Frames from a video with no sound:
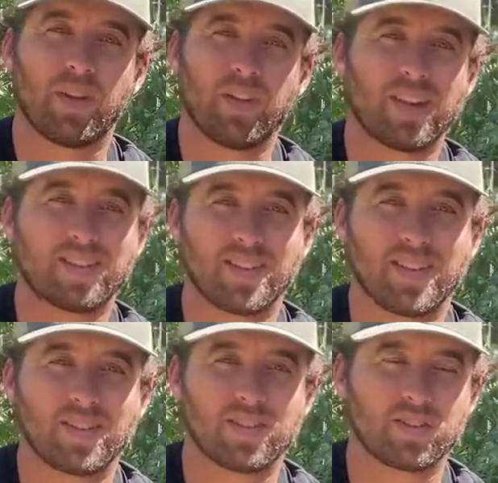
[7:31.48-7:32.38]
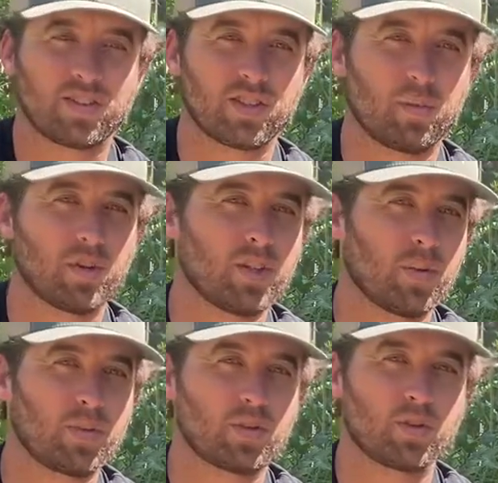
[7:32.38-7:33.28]
that's it. Just summer
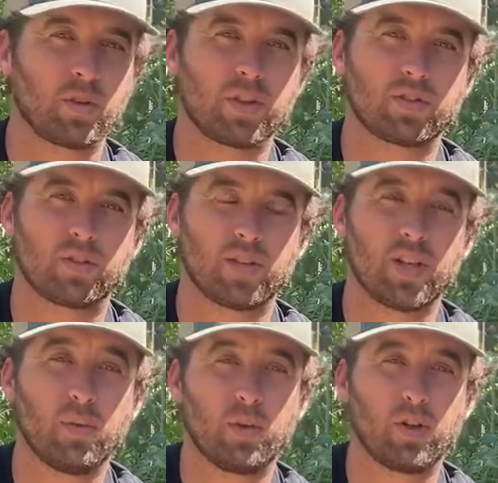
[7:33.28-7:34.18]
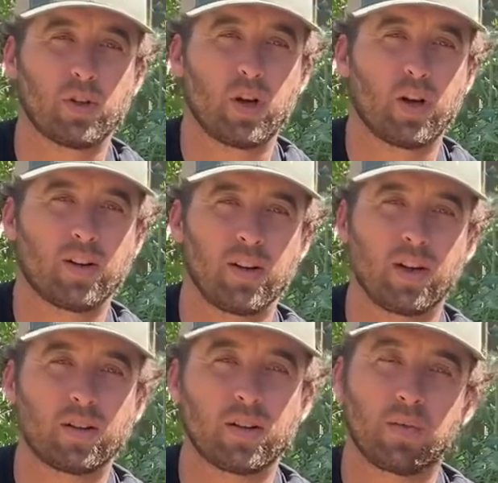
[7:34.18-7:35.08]
tips and tricks for keeping your garden
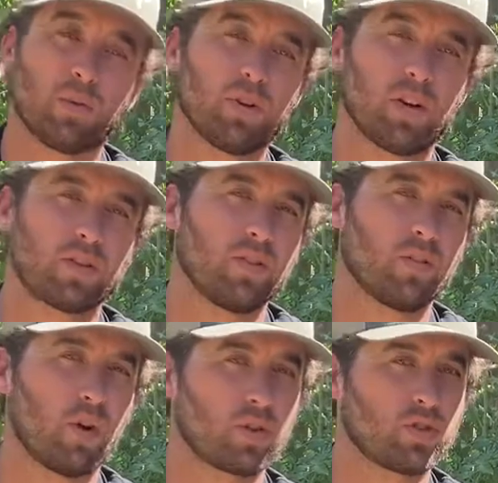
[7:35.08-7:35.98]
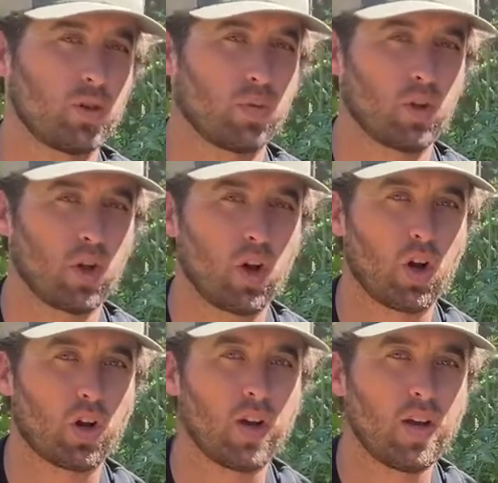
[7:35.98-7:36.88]
healthy and productive all summer
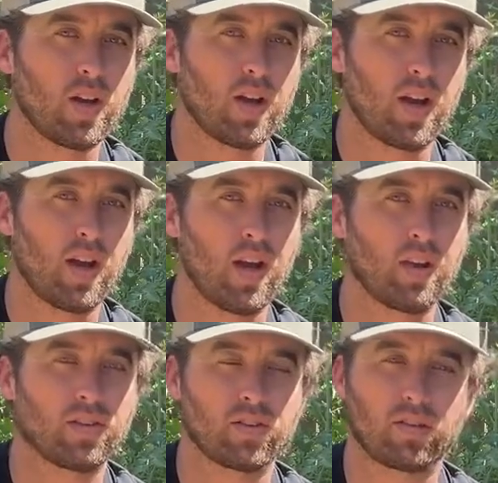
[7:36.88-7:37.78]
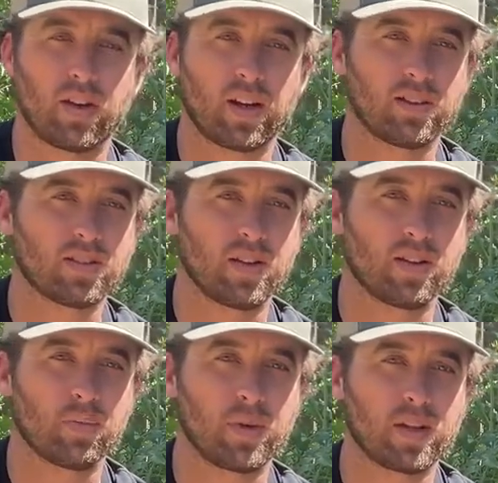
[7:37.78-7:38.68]
long. And just like I
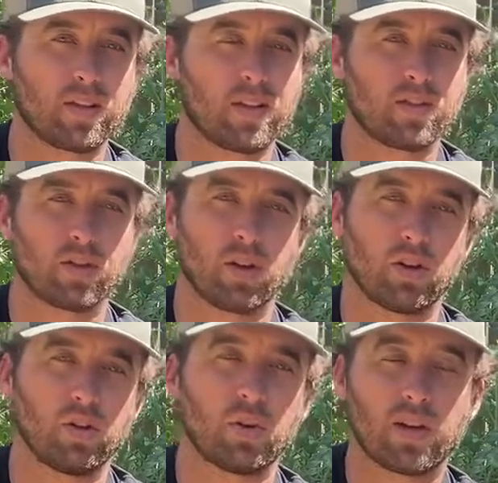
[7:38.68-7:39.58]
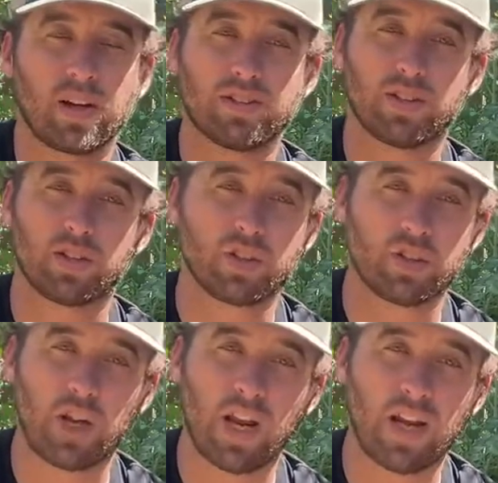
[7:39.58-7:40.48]
said, the big things are utilizing
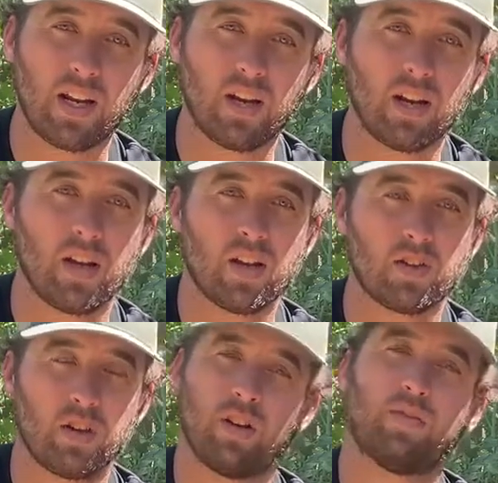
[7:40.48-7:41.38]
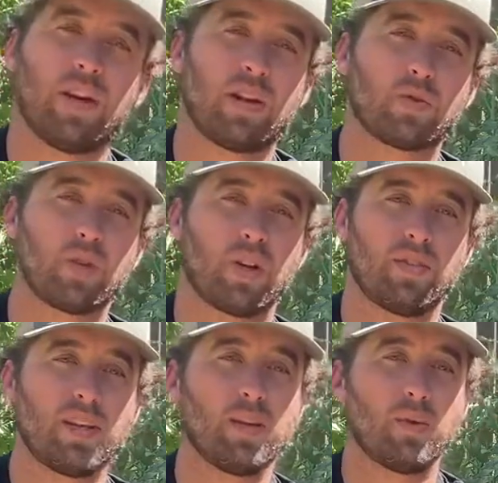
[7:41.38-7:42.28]
shade to your advantage when you have
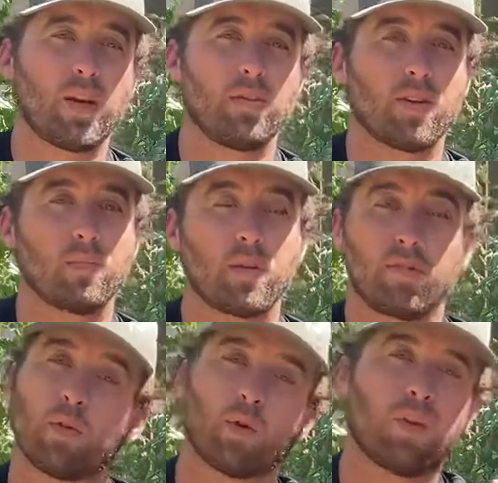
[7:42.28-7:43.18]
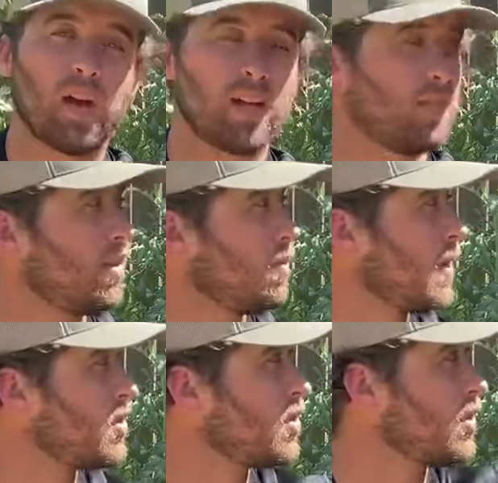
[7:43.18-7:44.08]
a heat wave. And before that, even
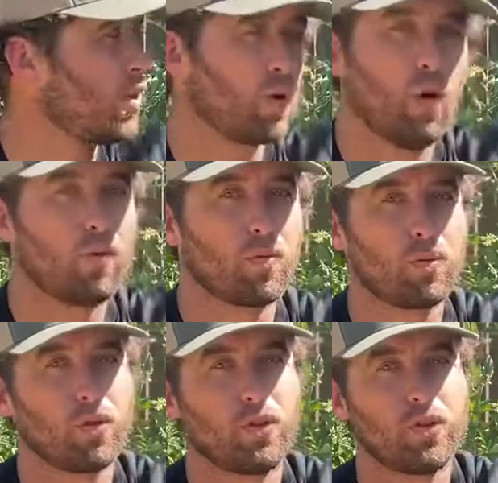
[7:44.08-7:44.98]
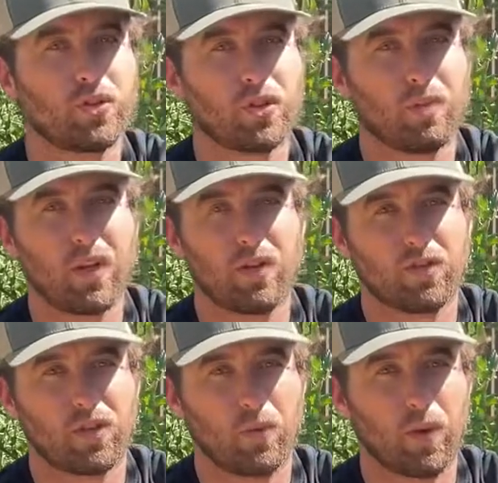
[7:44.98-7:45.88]
make sure you don't over prune your
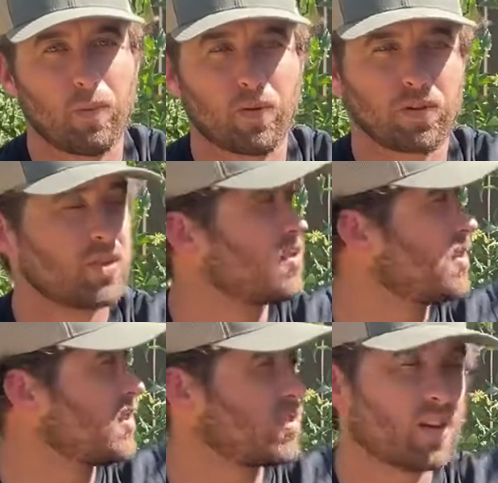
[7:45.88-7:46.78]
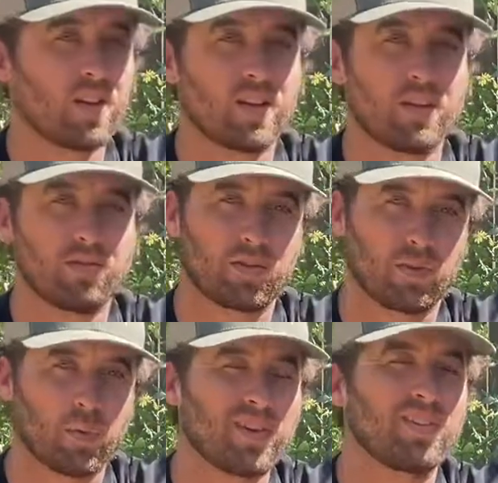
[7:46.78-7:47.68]
tomatoes and your peppers, because these sun leaves
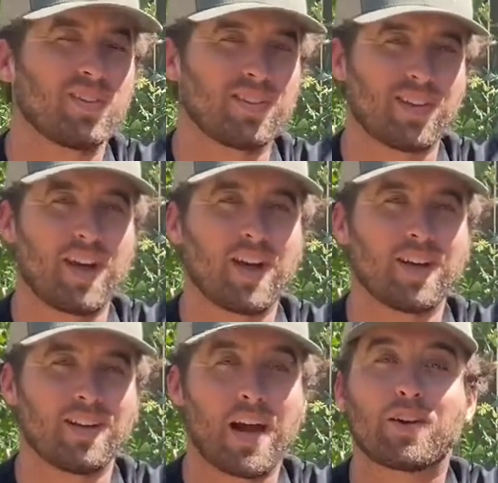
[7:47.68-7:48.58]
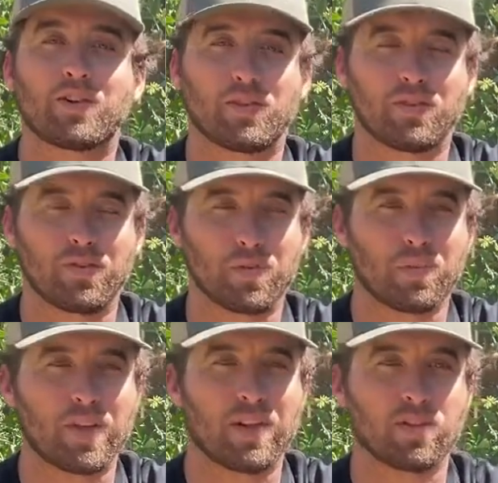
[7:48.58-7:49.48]
are what's designed naturally for the
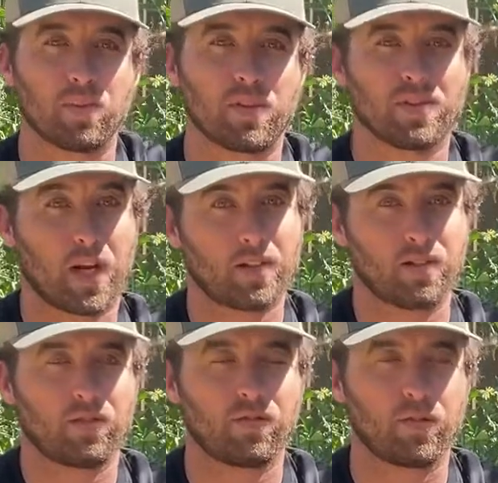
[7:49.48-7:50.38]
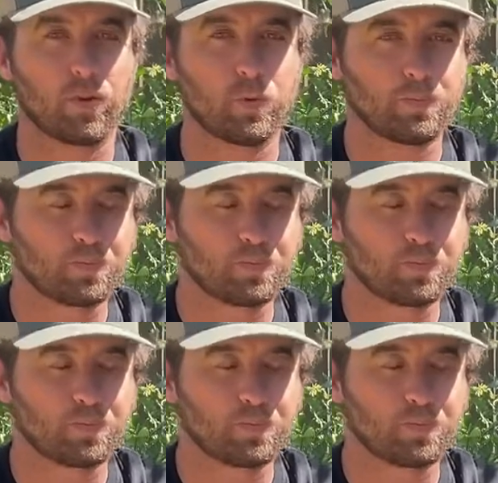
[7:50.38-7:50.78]
plant to protect its fruit.